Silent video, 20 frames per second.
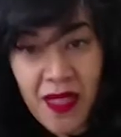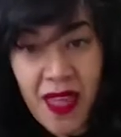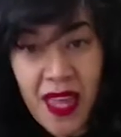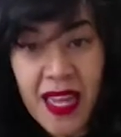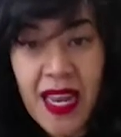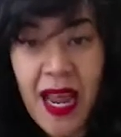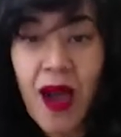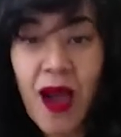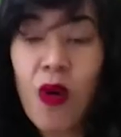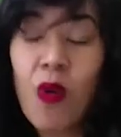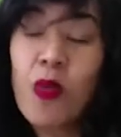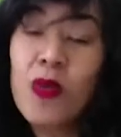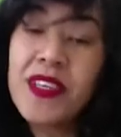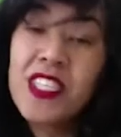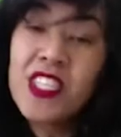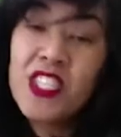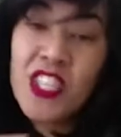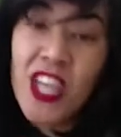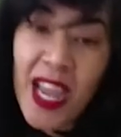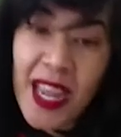and how we
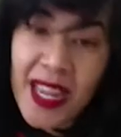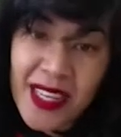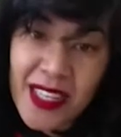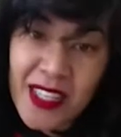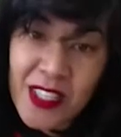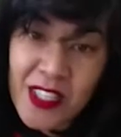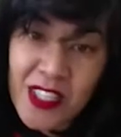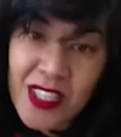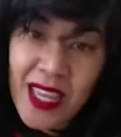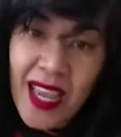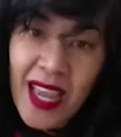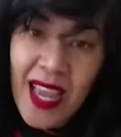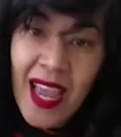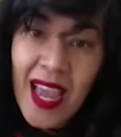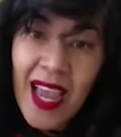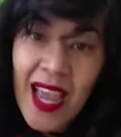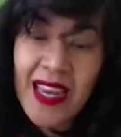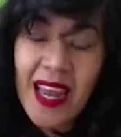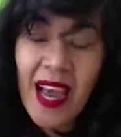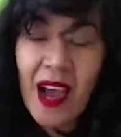changed
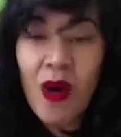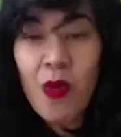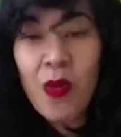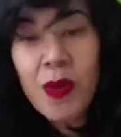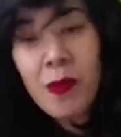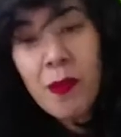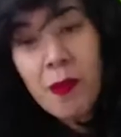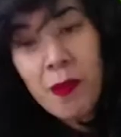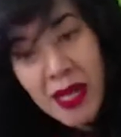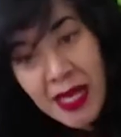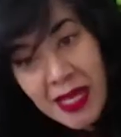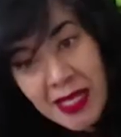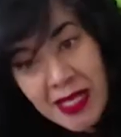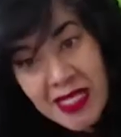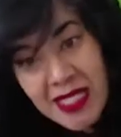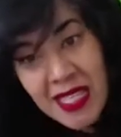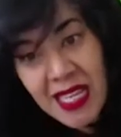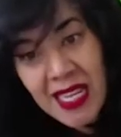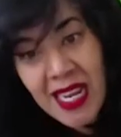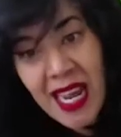and how we
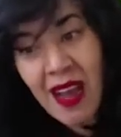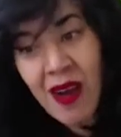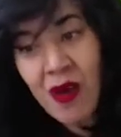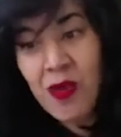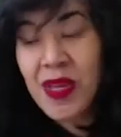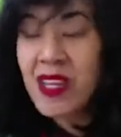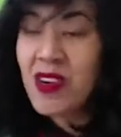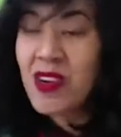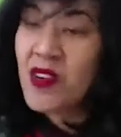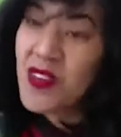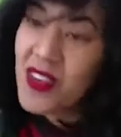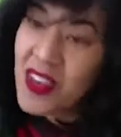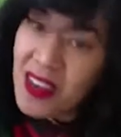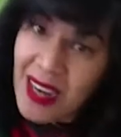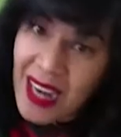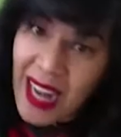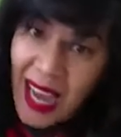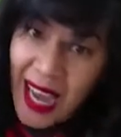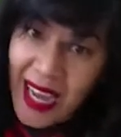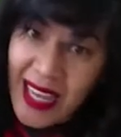mixed and how we
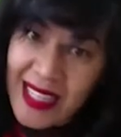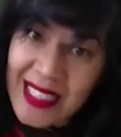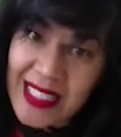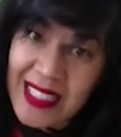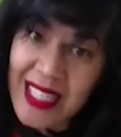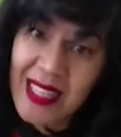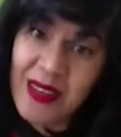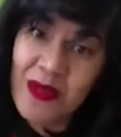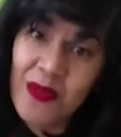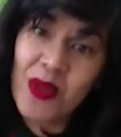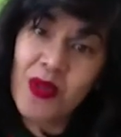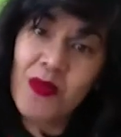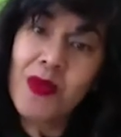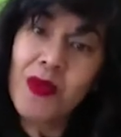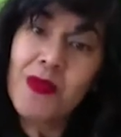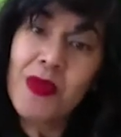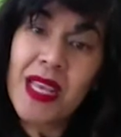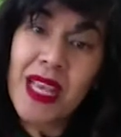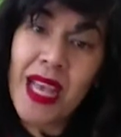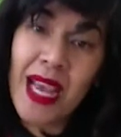creolized and what we
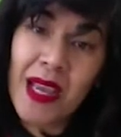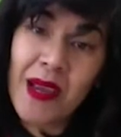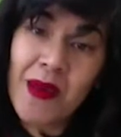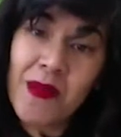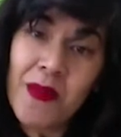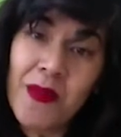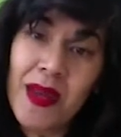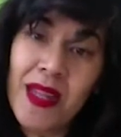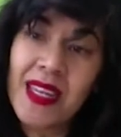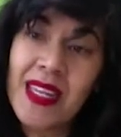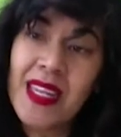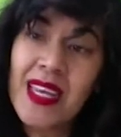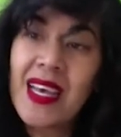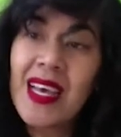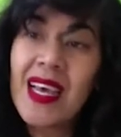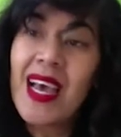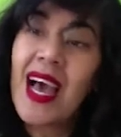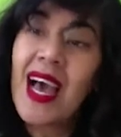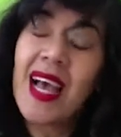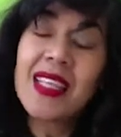became, and
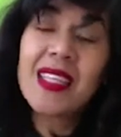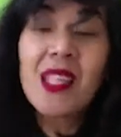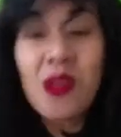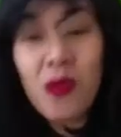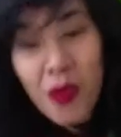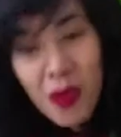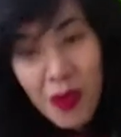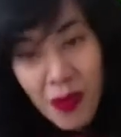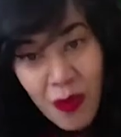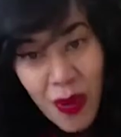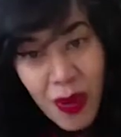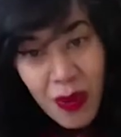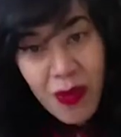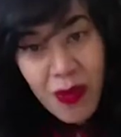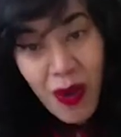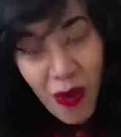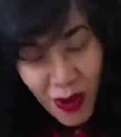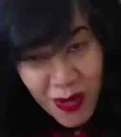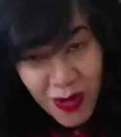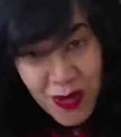until where we
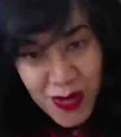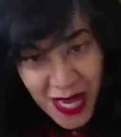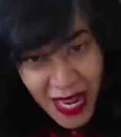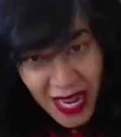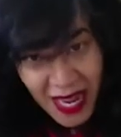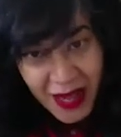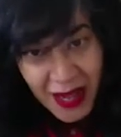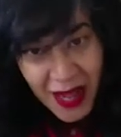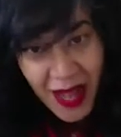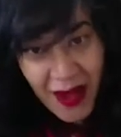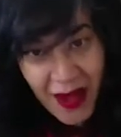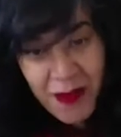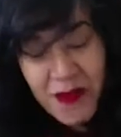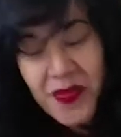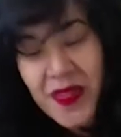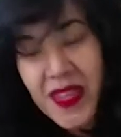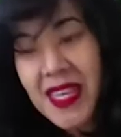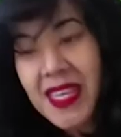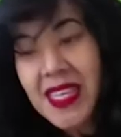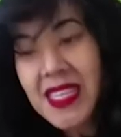are today.
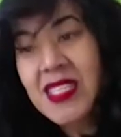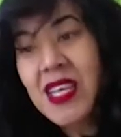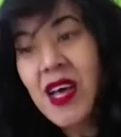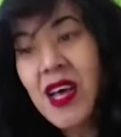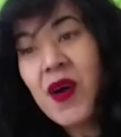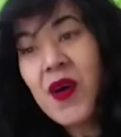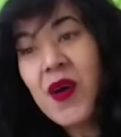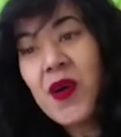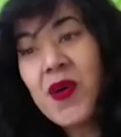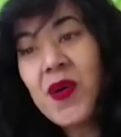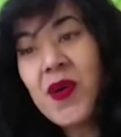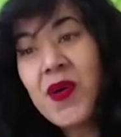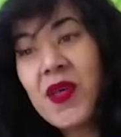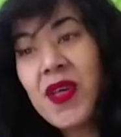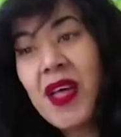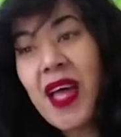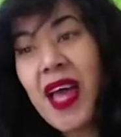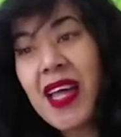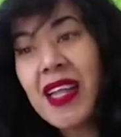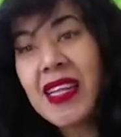So,
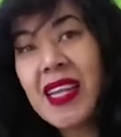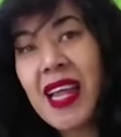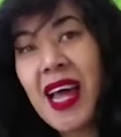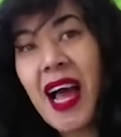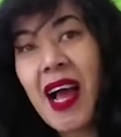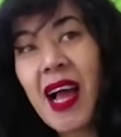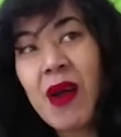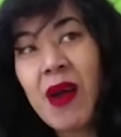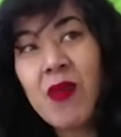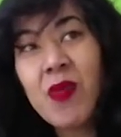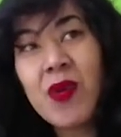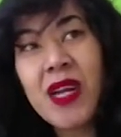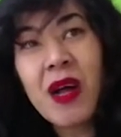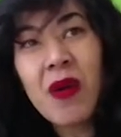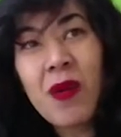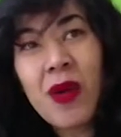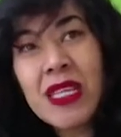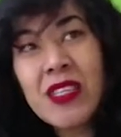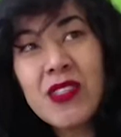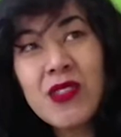and what I
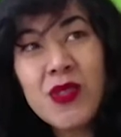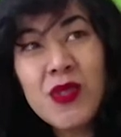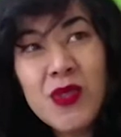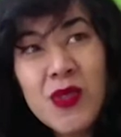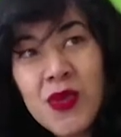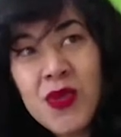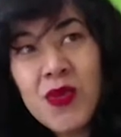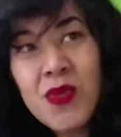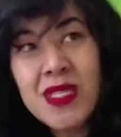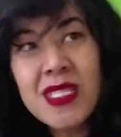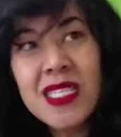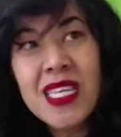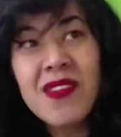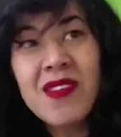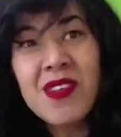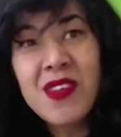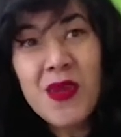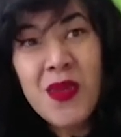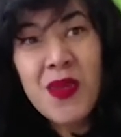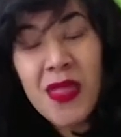wanted to do was give
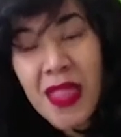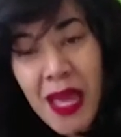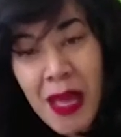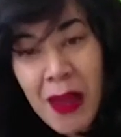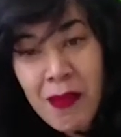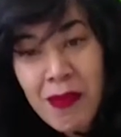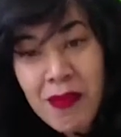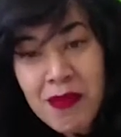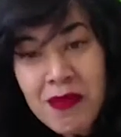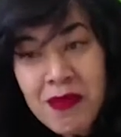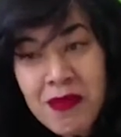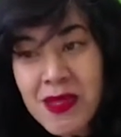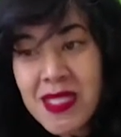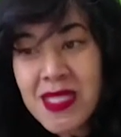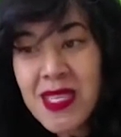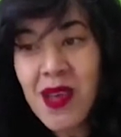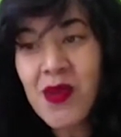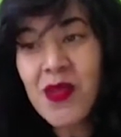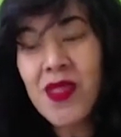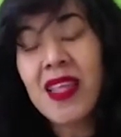it to them
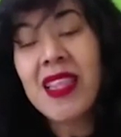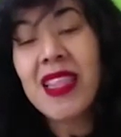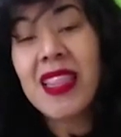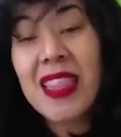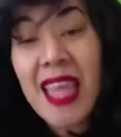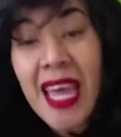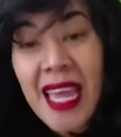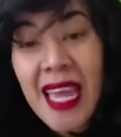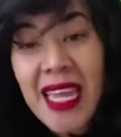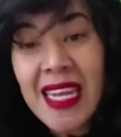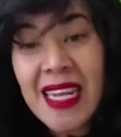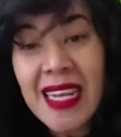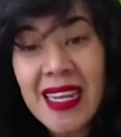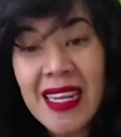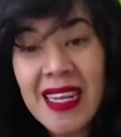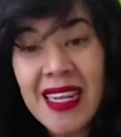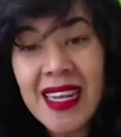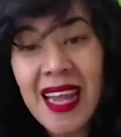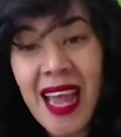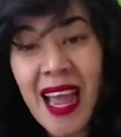so that they
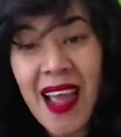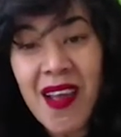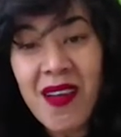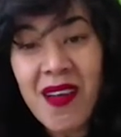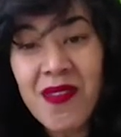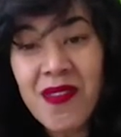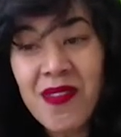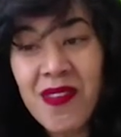have